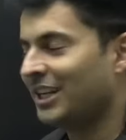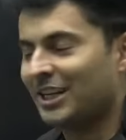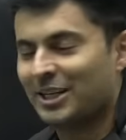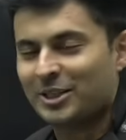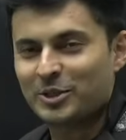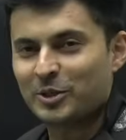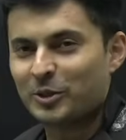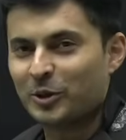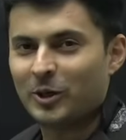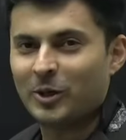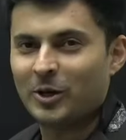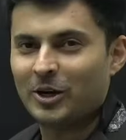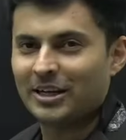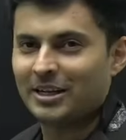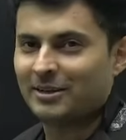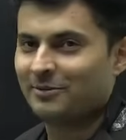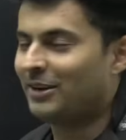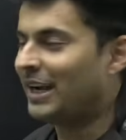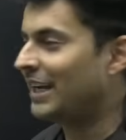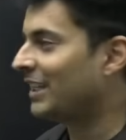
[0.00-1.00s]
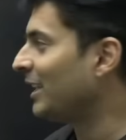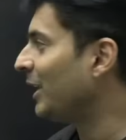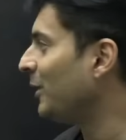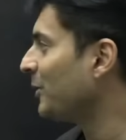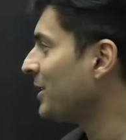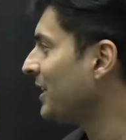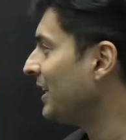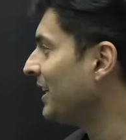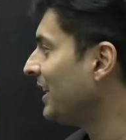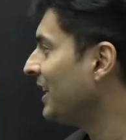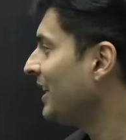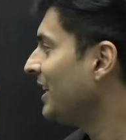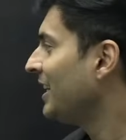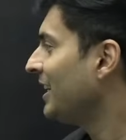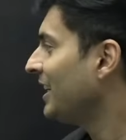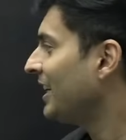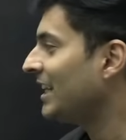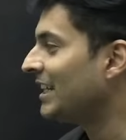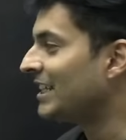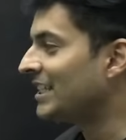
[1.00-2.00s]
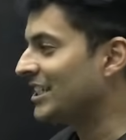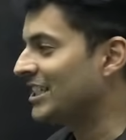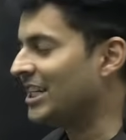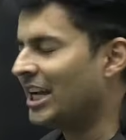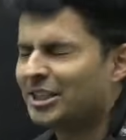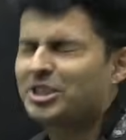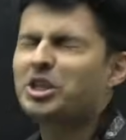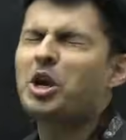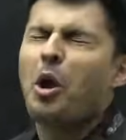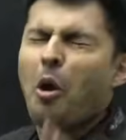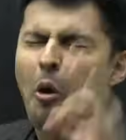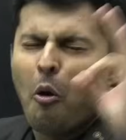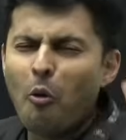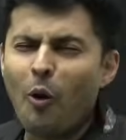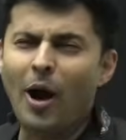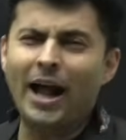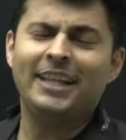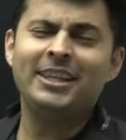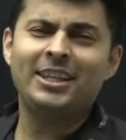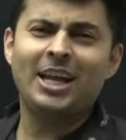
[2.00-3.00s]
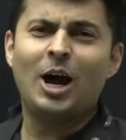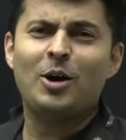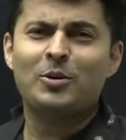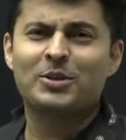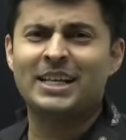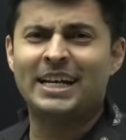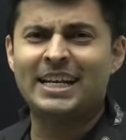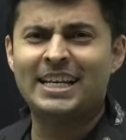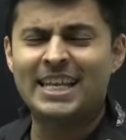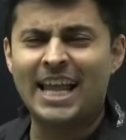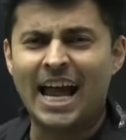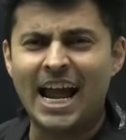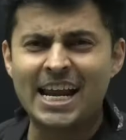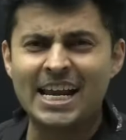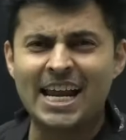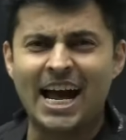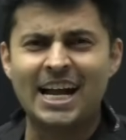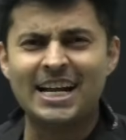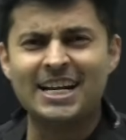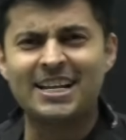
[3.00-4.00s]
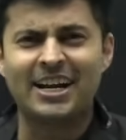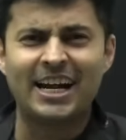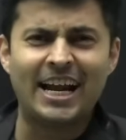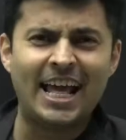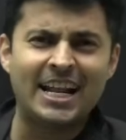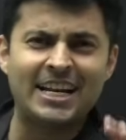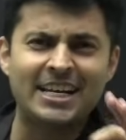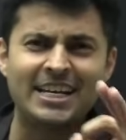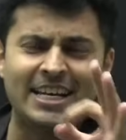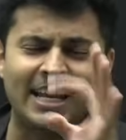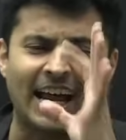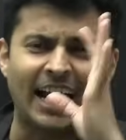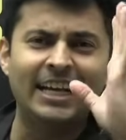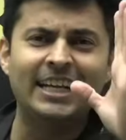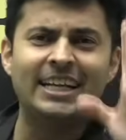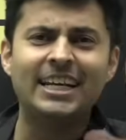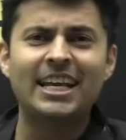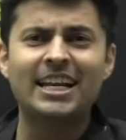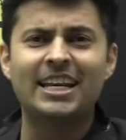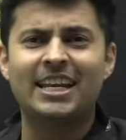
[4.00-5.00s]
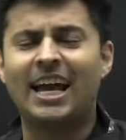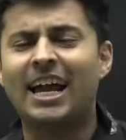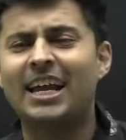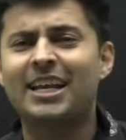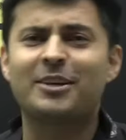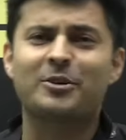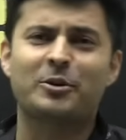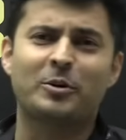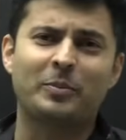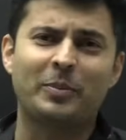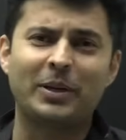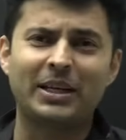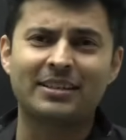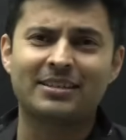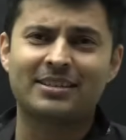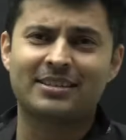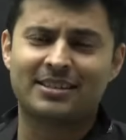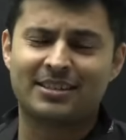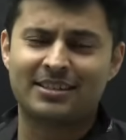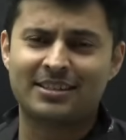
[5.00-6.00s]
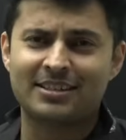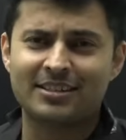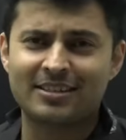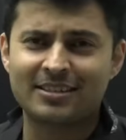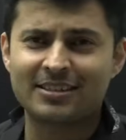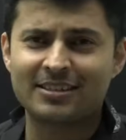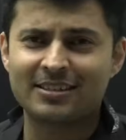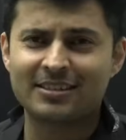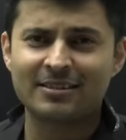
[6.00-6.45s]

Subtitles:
It's no longer 5,000. It's just 1,999 rupees.